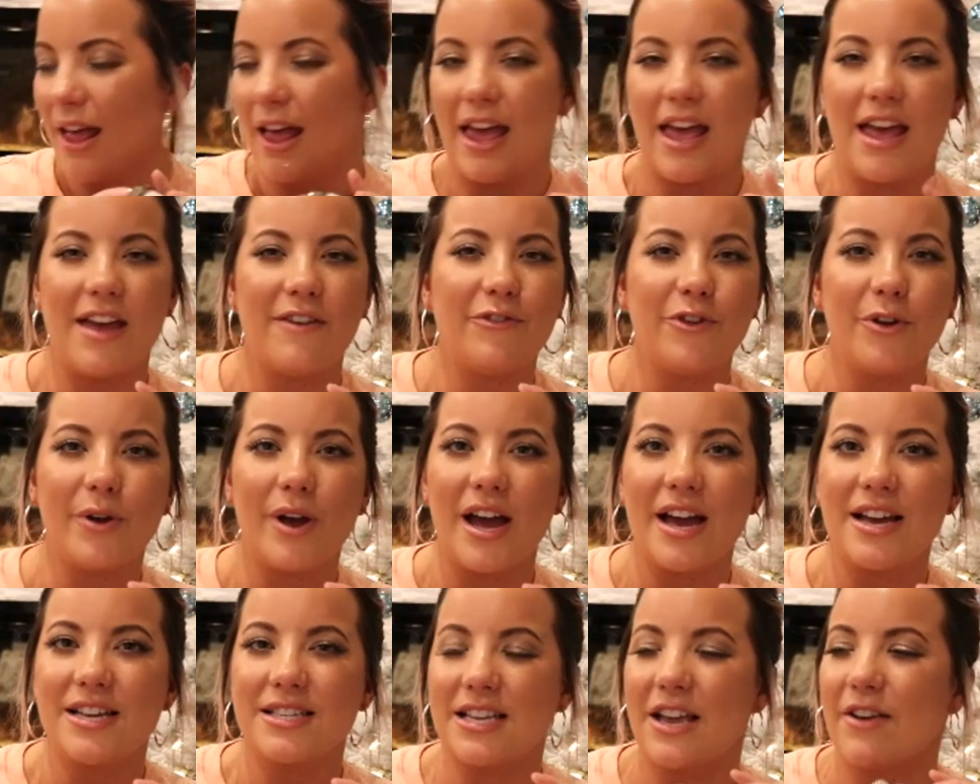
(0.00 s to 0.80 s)
If you
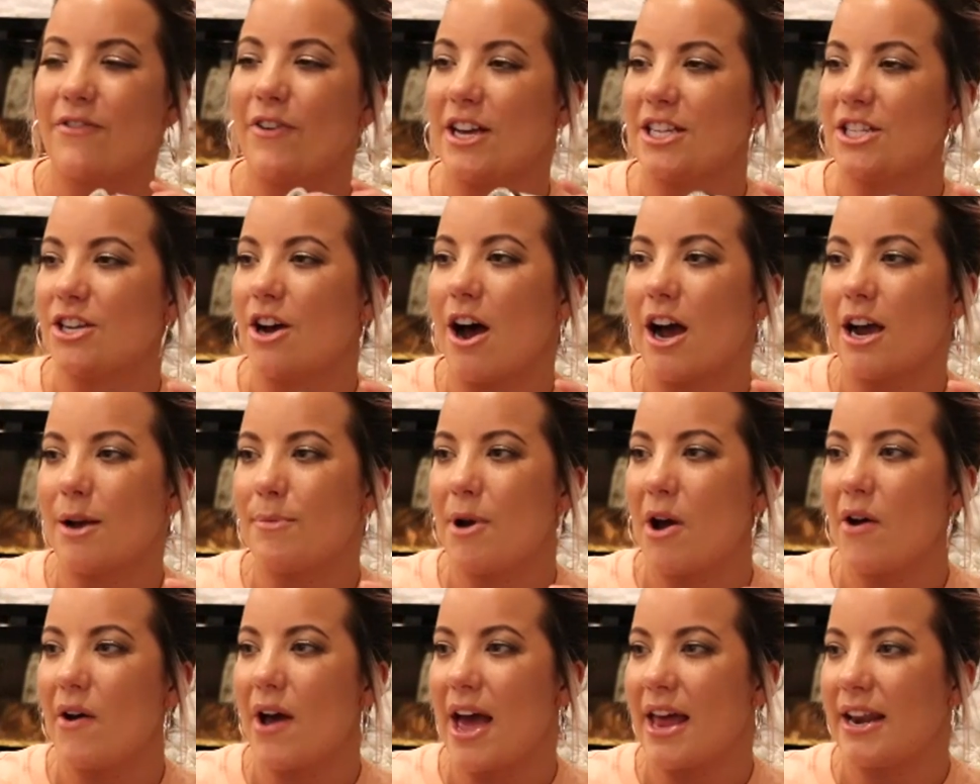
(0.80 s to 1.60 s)
guys, if I talk
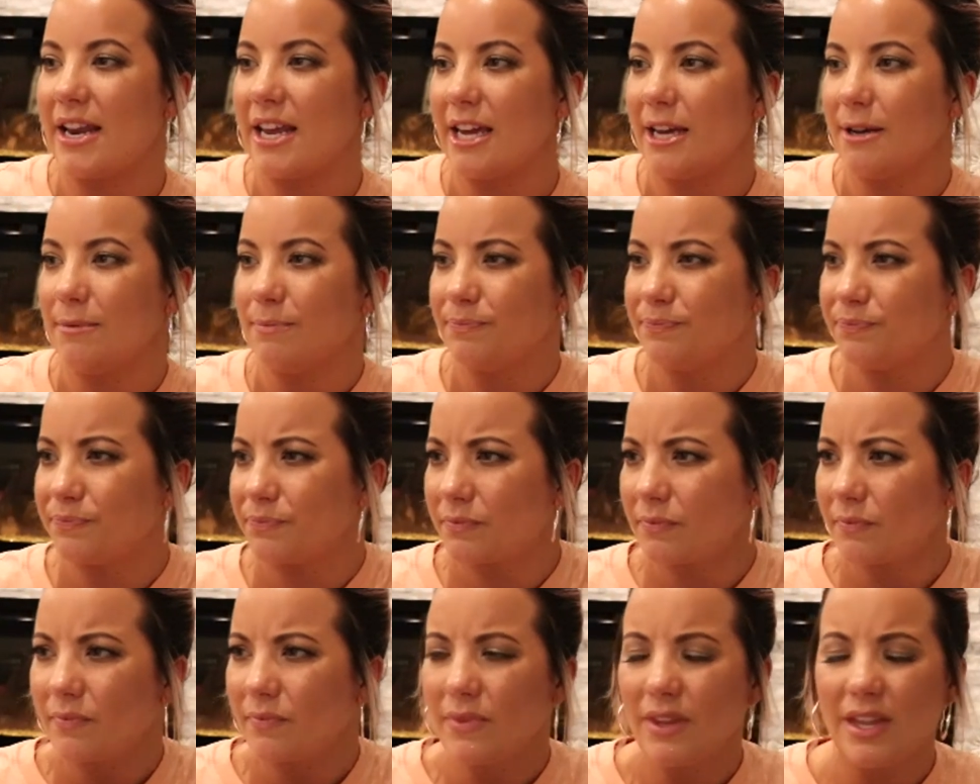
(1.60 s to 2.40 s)
about any
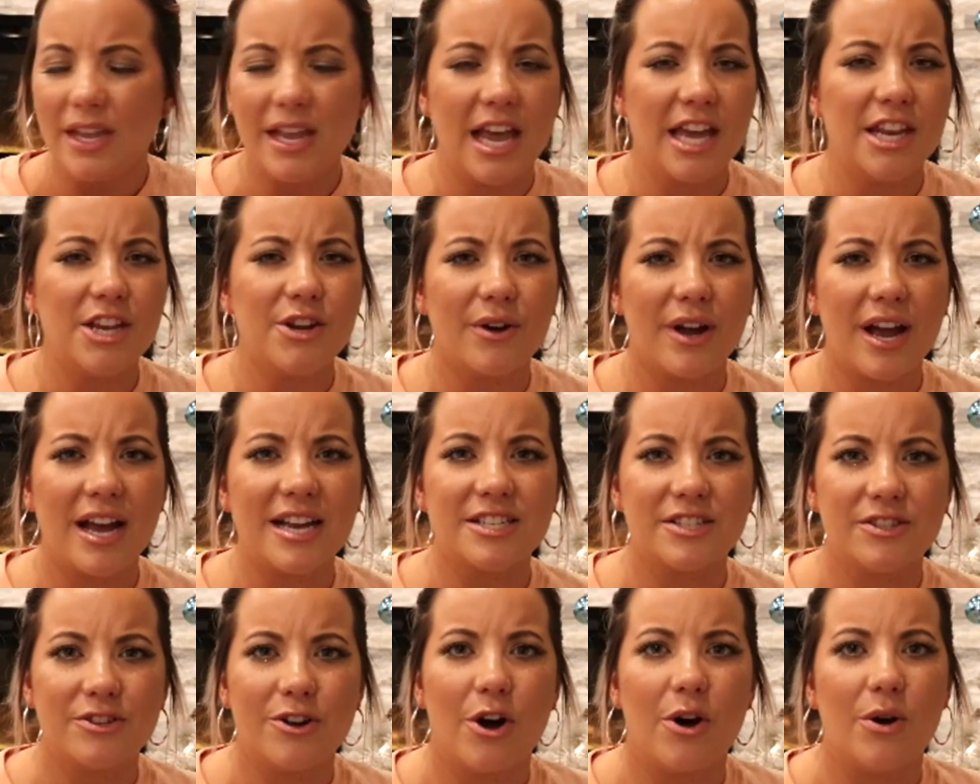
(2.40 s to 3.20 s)
and you
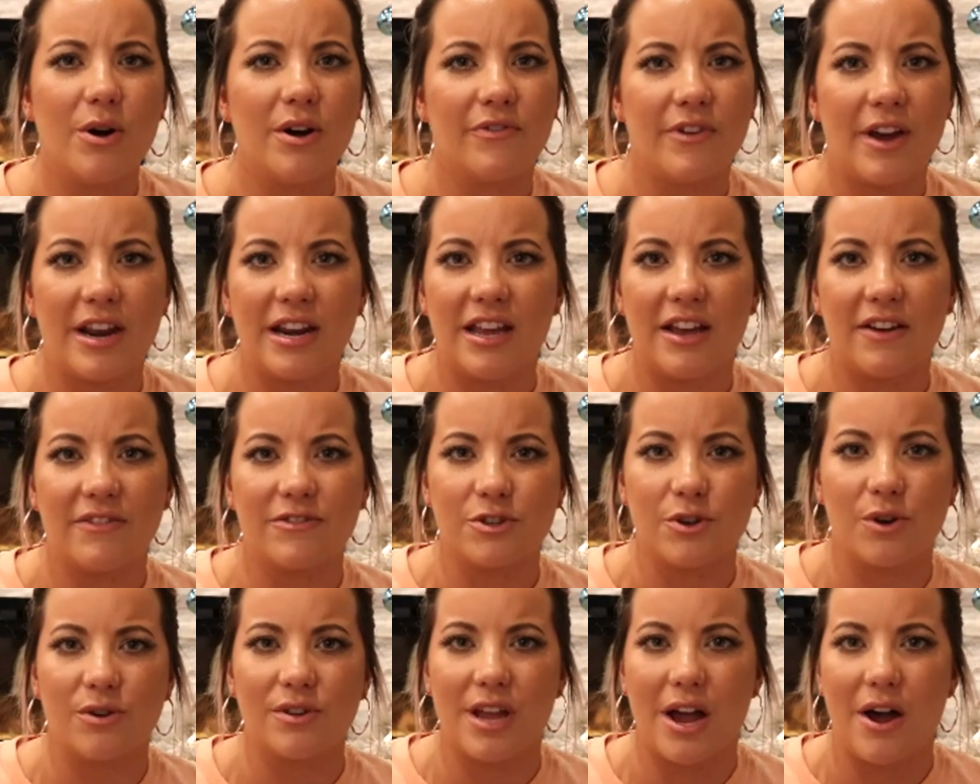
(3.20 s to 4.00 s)
guys know if any have
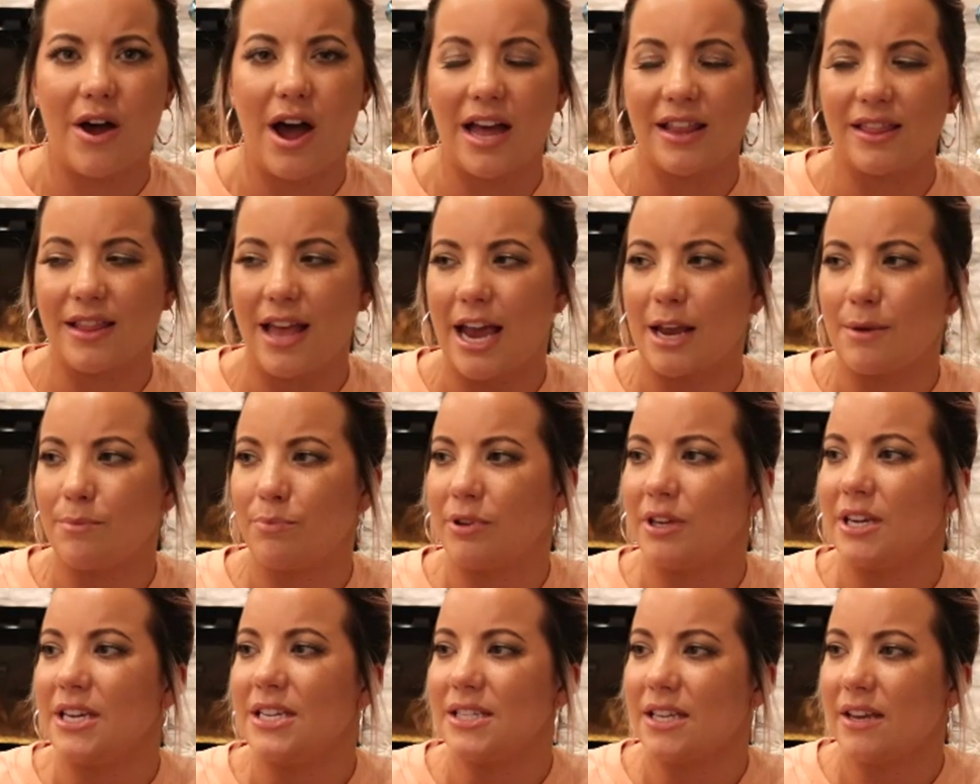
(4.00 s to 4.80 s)
sold out online,
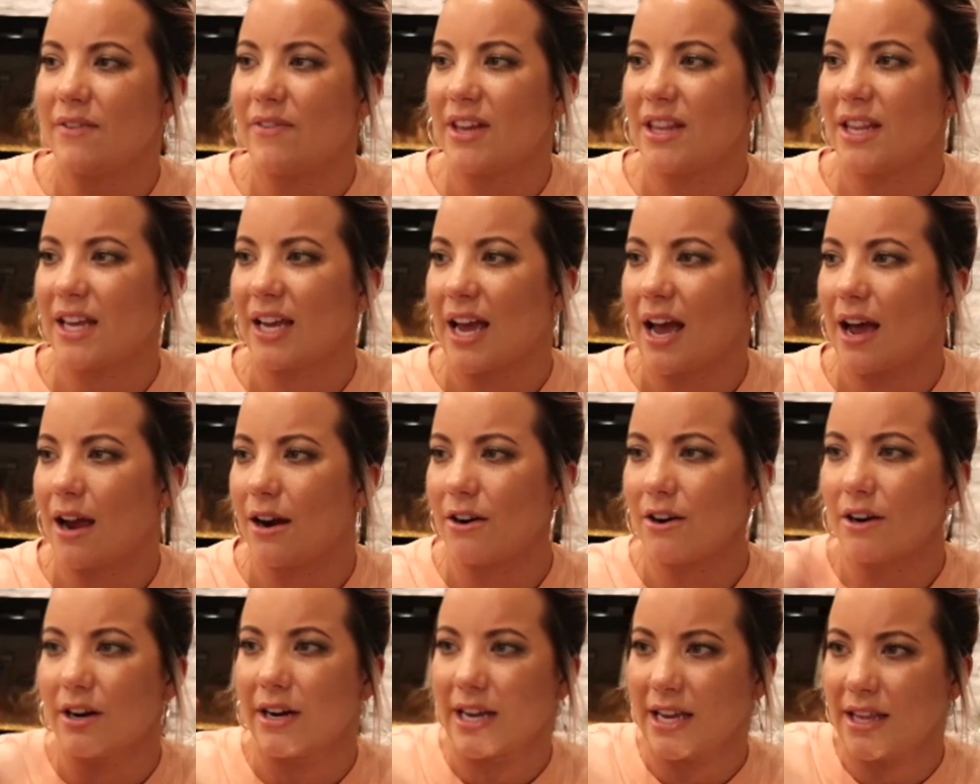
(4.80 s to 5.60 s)
please leave it in the
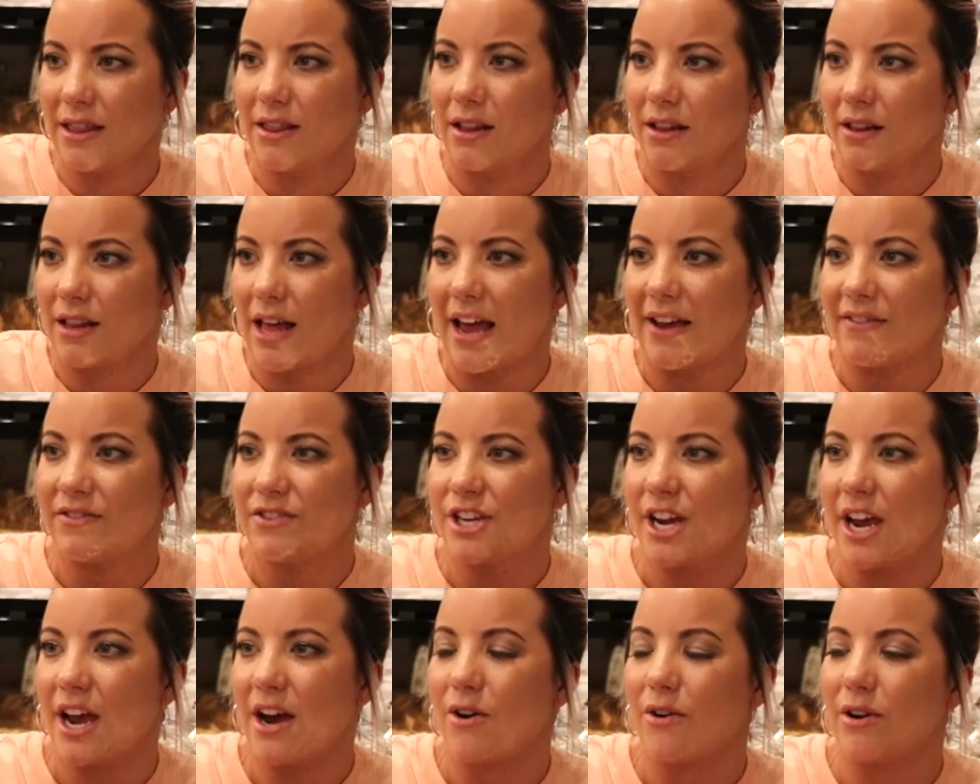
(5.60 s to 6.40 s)
or in the live
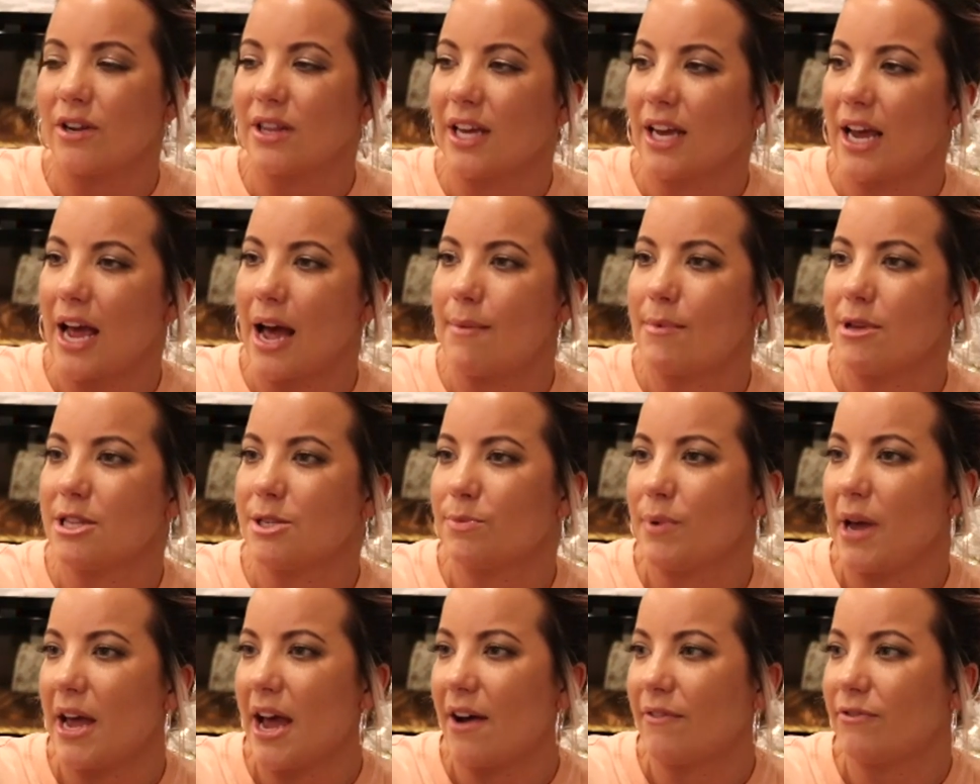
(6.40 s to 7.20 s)
chat or in the comments
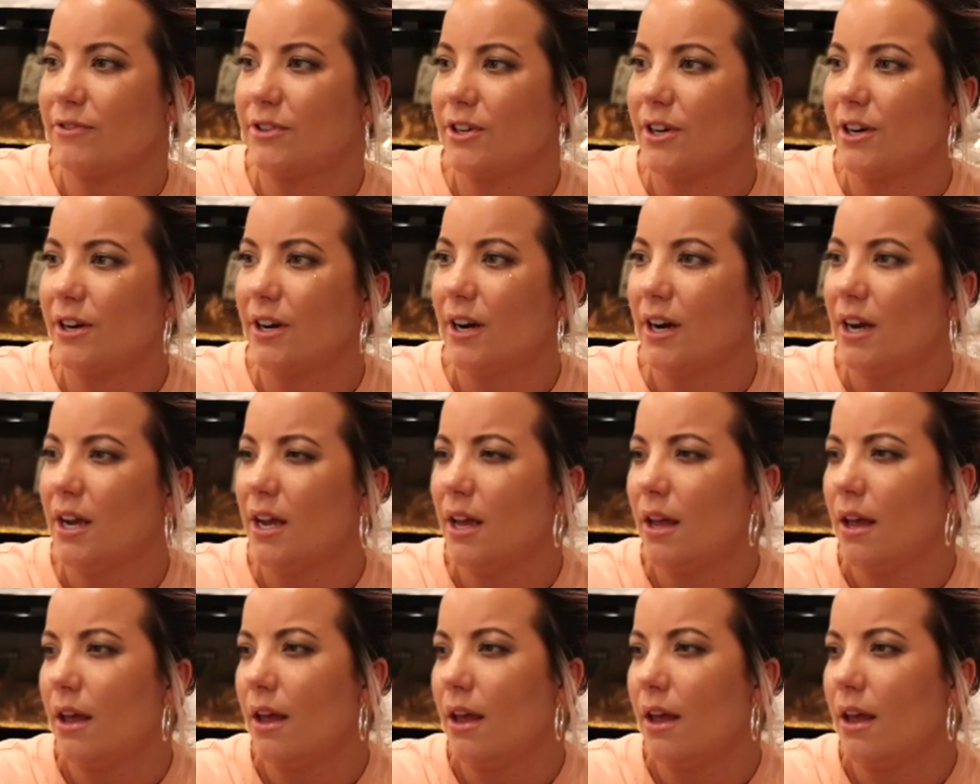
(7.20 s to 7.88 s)
after.